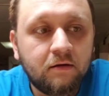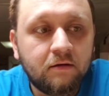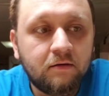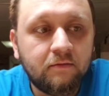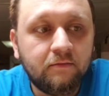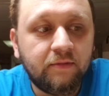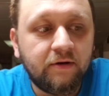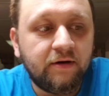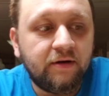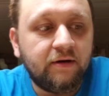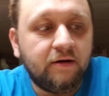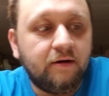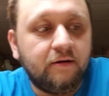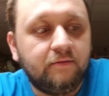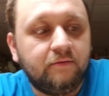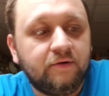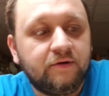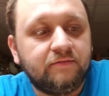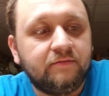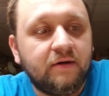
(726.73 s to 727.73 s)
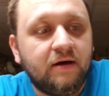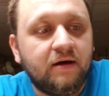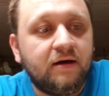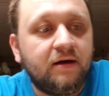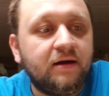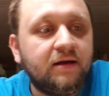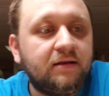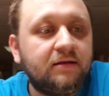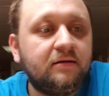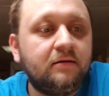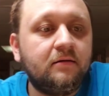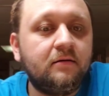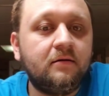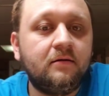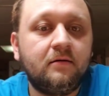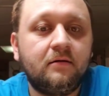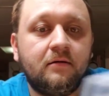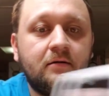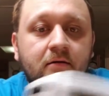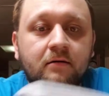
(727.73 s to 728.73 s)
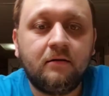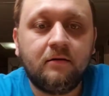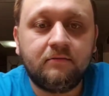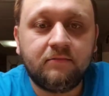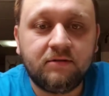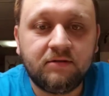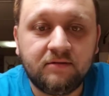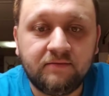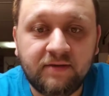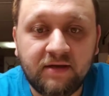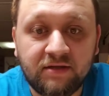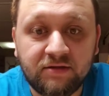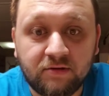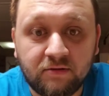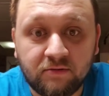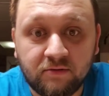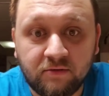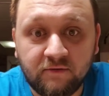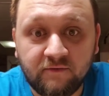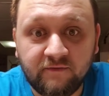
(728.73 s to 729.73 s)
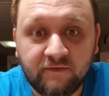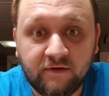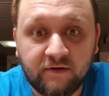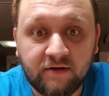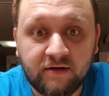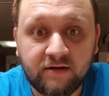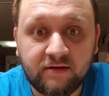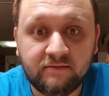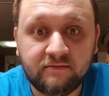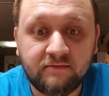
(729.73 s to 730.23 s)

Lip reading: But with mine, I'm gonna paint the roof on it,